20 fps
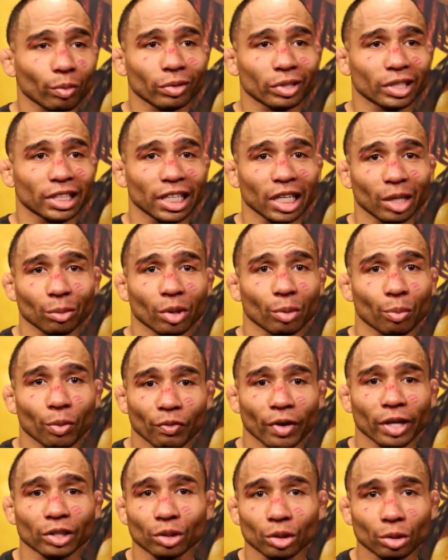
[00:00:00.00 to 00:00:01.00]
team in the
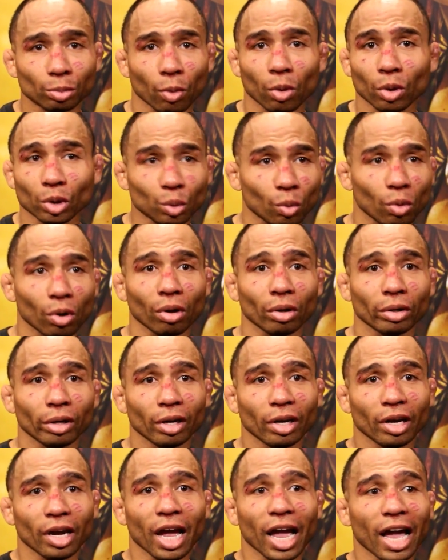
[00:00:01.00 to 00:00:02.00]
professional sports world
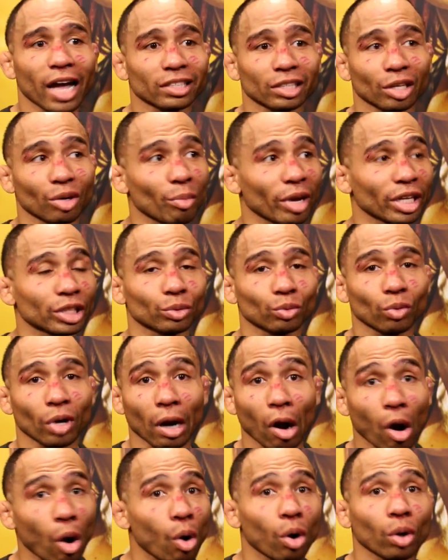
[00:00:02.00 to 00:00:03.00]
has an amazing
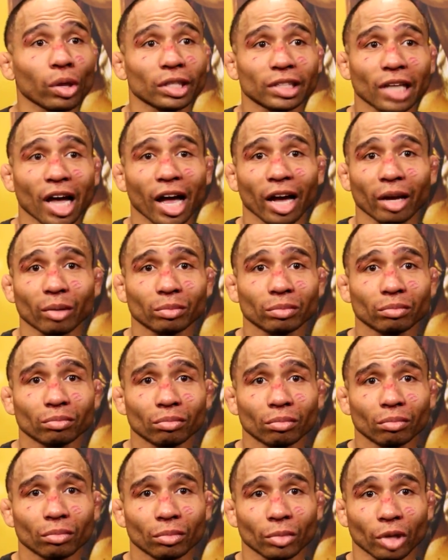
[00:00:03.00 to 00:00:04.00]
run all the time.
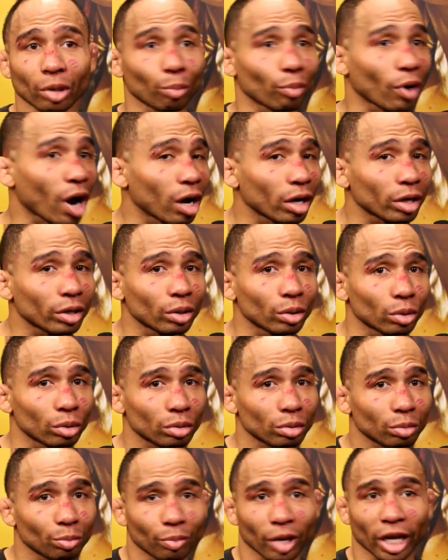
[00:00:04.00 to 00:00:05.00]
With
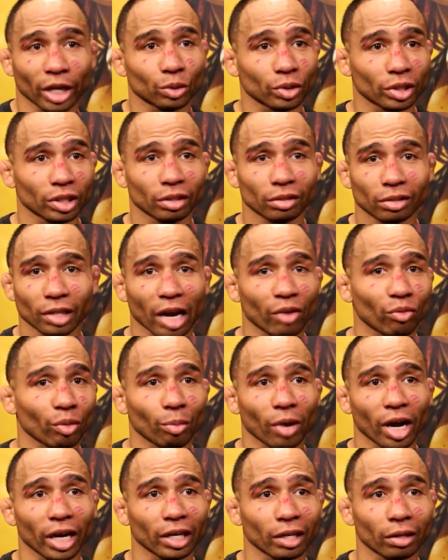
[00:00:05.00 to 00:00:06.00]
Broncos, Patriots,
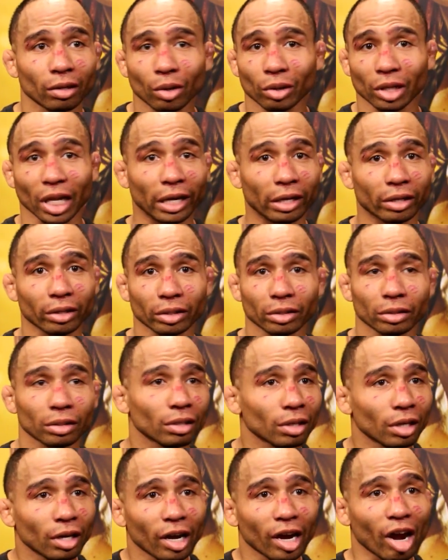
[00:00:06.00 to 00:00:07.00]
everybody, Lakers,
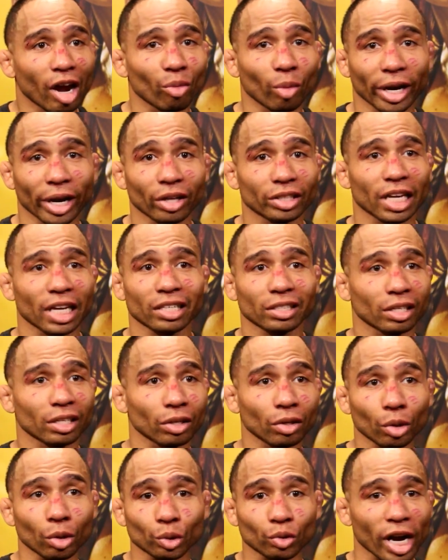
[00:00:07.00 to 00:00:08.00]
everybody else has
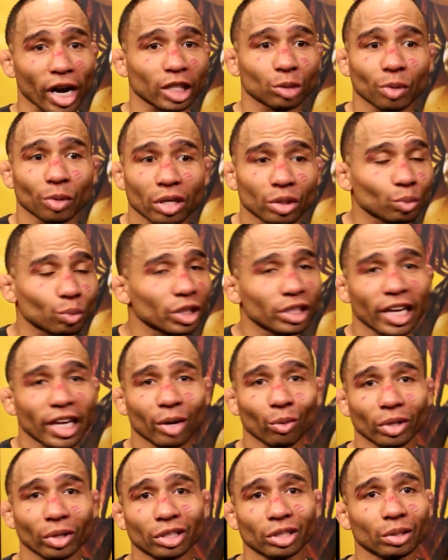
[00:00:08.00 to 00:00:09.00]
little dry spells. We just
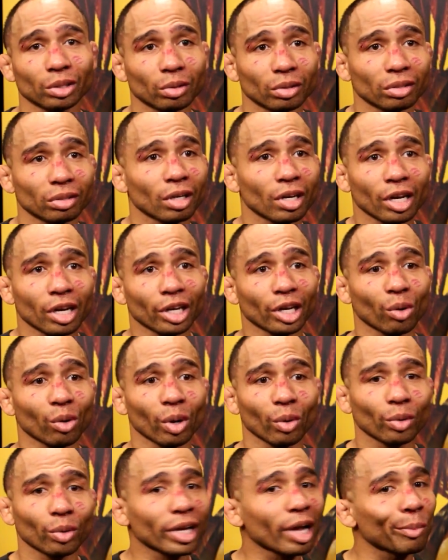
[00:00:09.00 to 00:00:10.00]
had one too, and you know
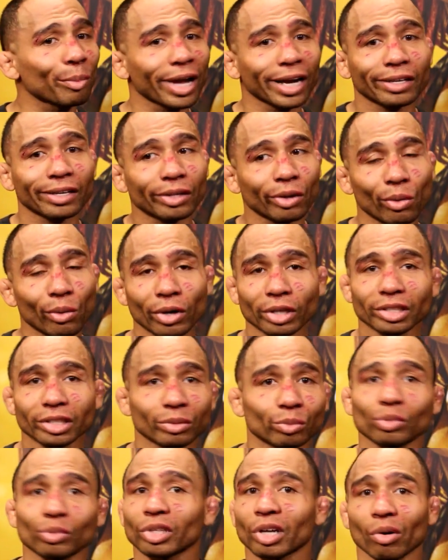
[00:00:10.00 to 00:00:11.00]
what? We got back on the horse
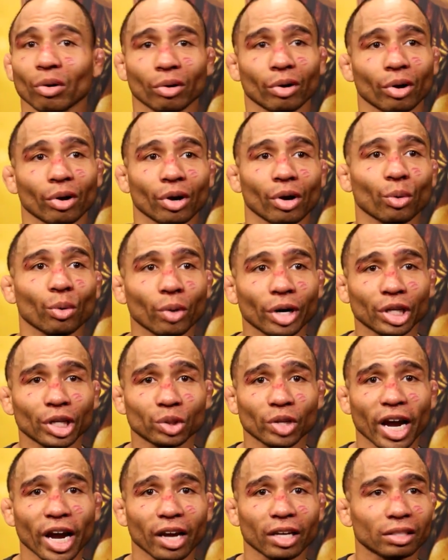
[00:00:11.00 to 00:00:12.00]
and on a winning
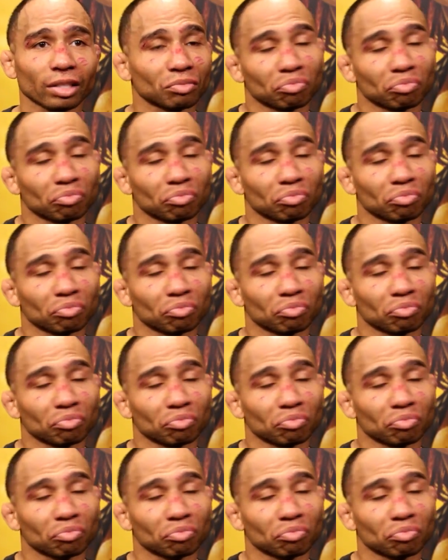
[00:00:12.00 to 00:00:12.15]
track.